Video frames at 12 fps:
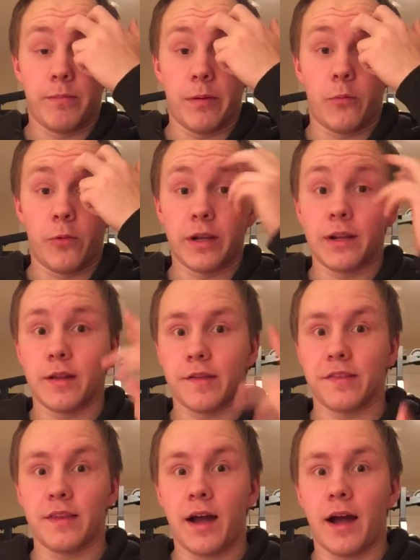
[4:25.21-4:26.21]
But what it
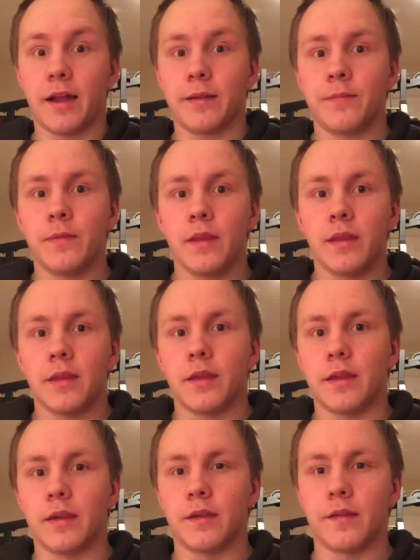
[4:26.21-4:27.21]
is not
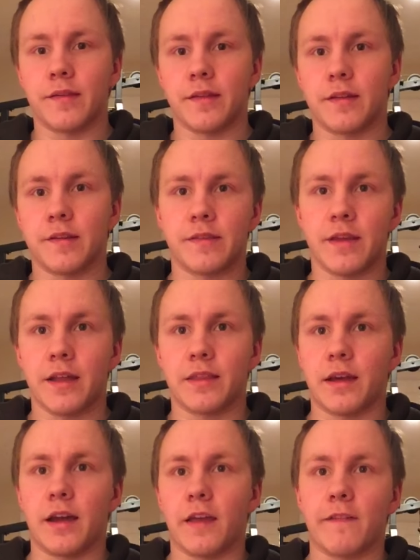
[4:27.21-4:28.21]
is it is not
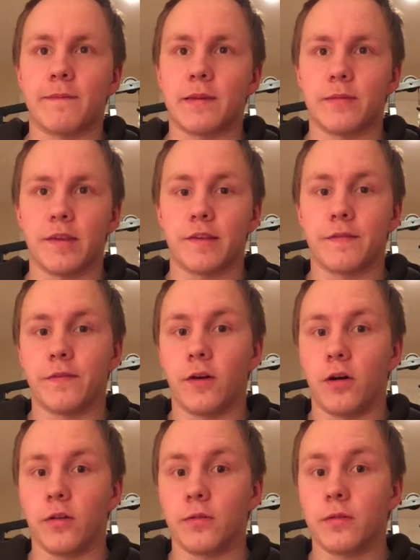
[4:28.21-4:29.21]
the IFBB's
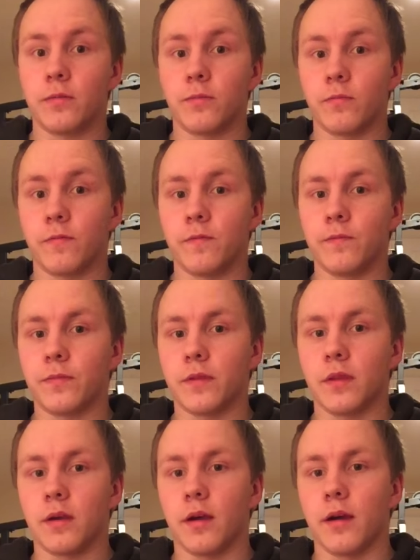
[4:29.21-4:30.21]
fault.
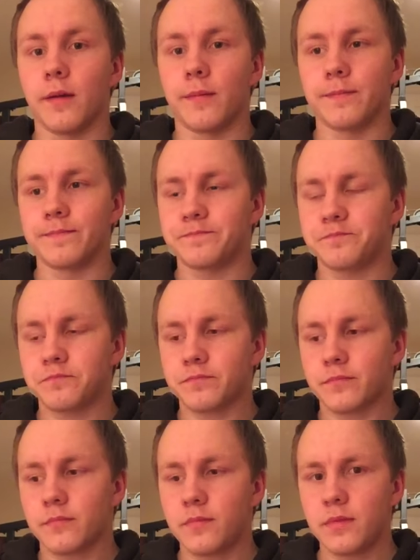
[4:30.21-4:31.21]
Um,
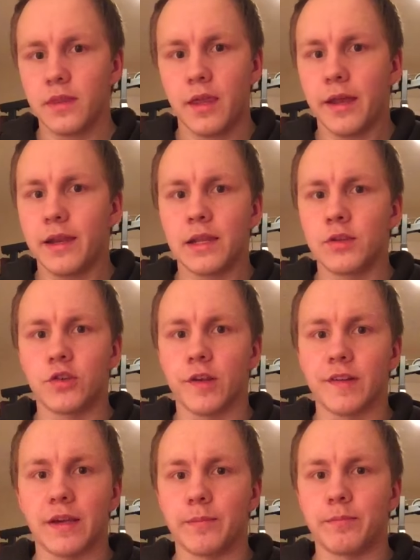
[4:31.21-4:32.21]
he didn't
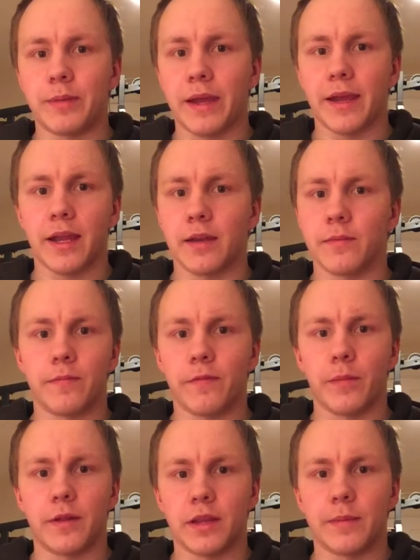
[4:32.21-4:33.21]
just get banned
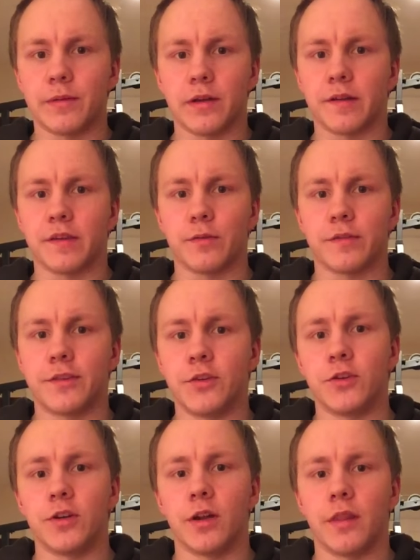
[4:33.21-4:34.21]
from the Olympia because he was
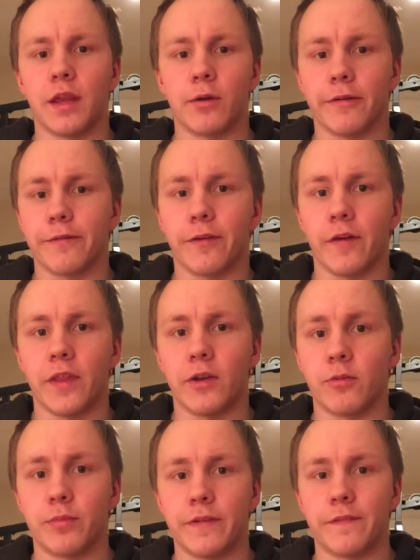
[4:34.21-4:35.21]
too good and they were afraid that
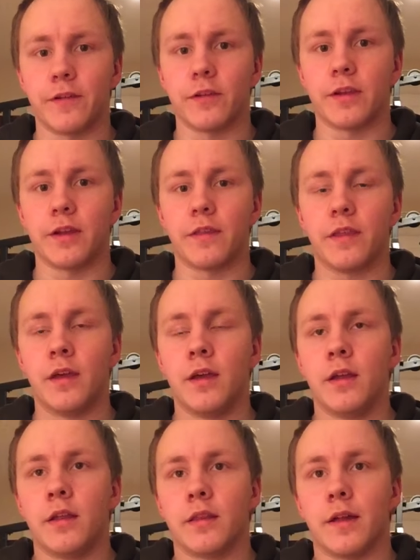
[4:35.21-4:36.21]
he would beat Phil Heath.
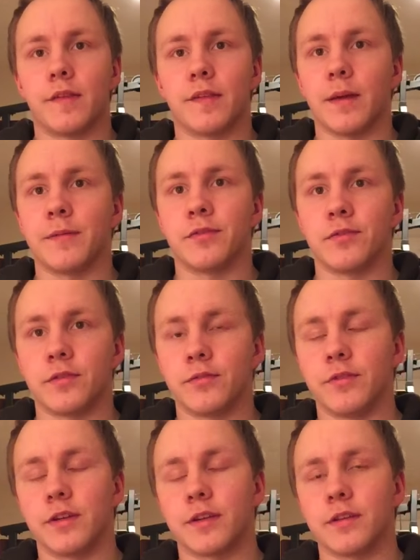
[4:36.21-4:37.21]
That's absolutely
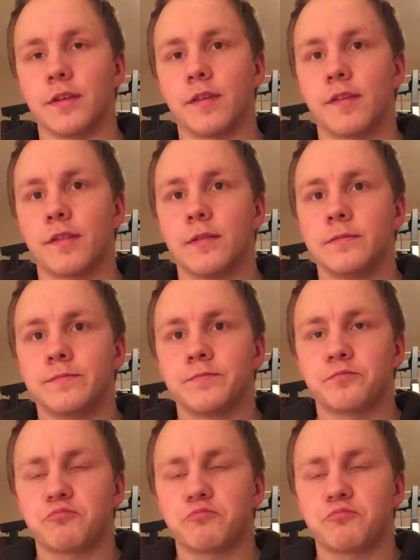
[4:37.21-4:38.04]
ridiculous.